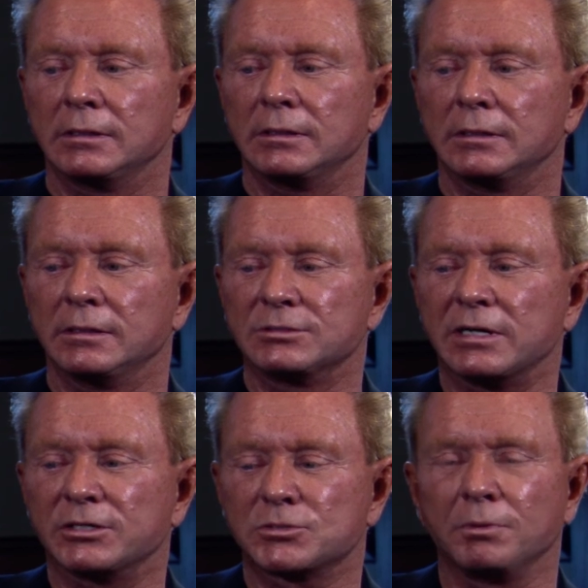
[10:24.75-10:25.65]
As
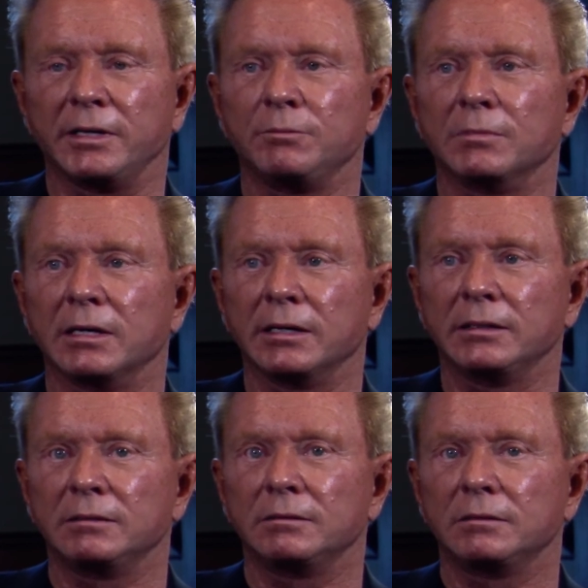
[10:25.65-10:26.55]
I explained, my
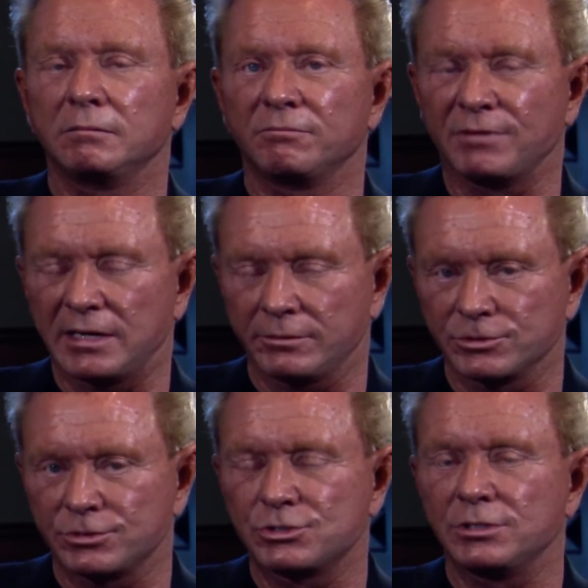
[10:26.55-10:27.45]

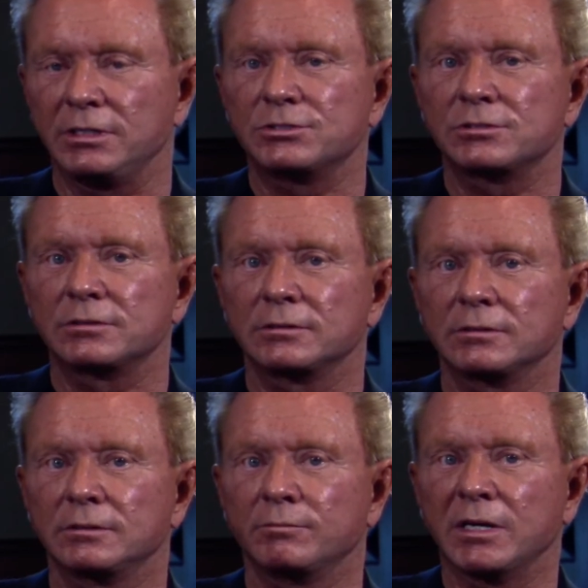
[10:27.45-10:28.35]
father's deceased.
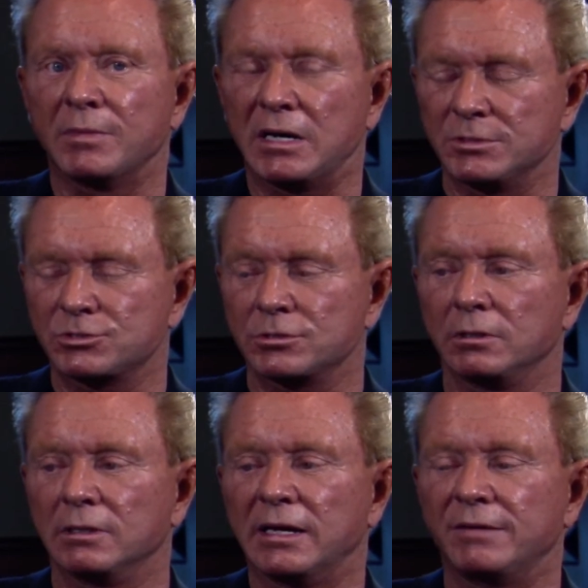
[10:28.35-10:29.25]
My mom is still
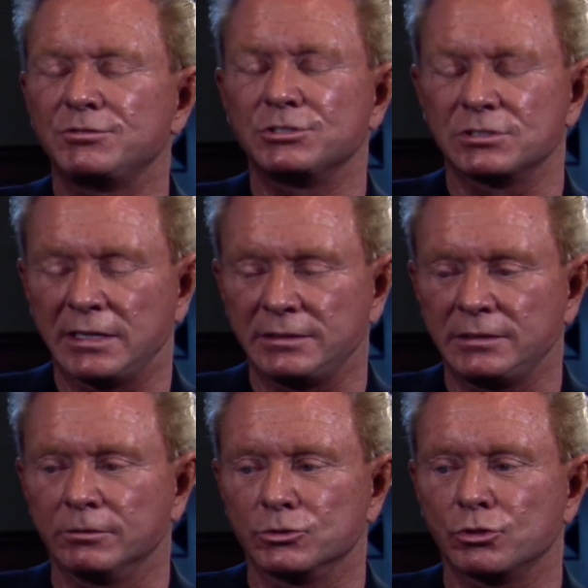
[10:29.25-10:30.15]
alive. She's 90
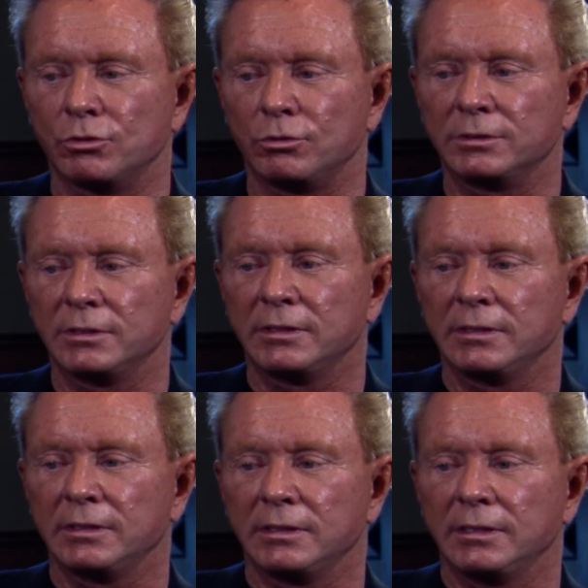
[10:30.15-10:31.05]
years old,
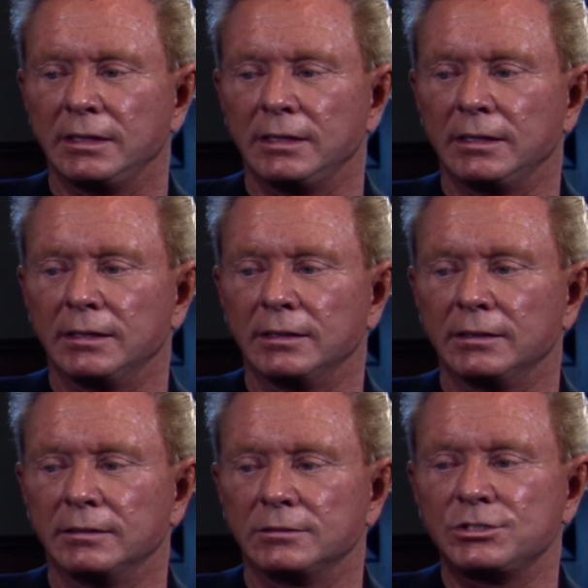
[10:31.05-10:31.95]

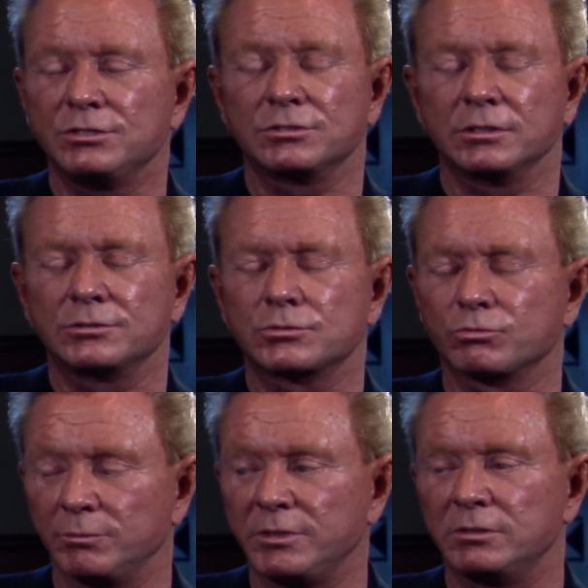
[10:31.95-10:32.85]
and she's
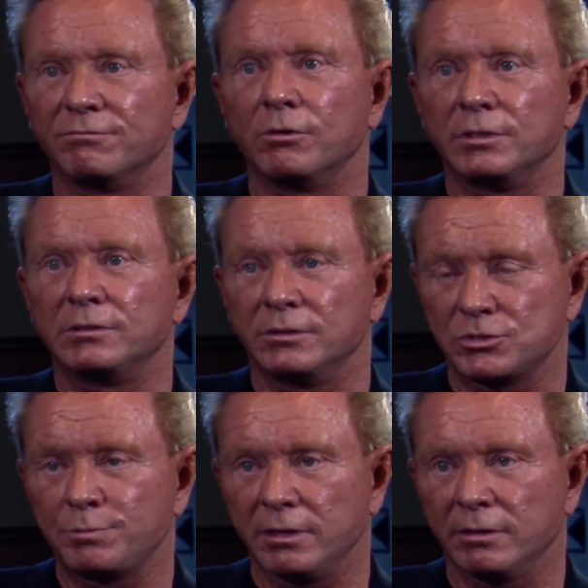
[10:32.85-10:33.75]
extremely devoted to
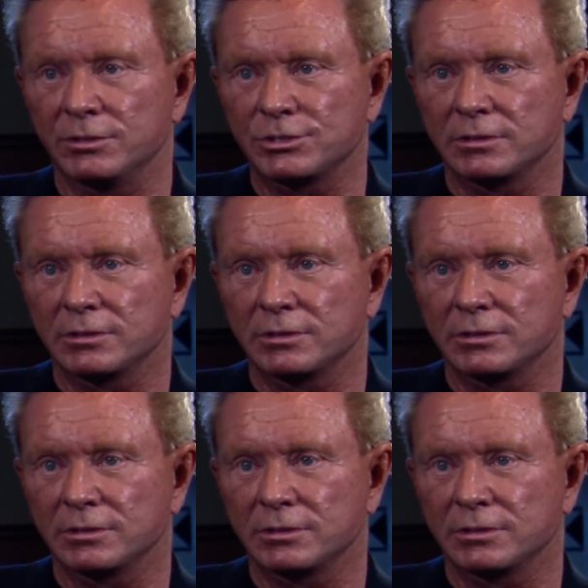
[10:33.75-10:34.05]
this parish.